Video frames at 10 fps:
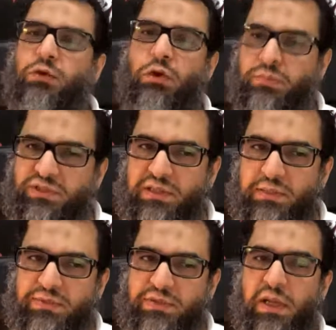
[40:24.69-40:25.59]

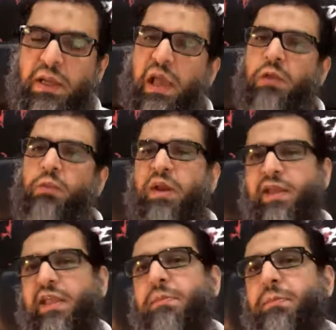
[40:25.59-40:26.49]
Muslims, and when I
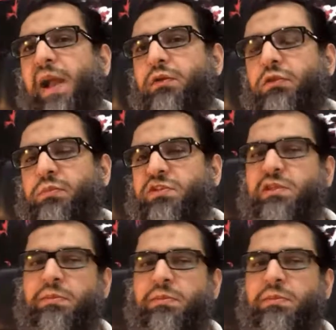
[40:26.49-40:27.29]
came back to the Muslim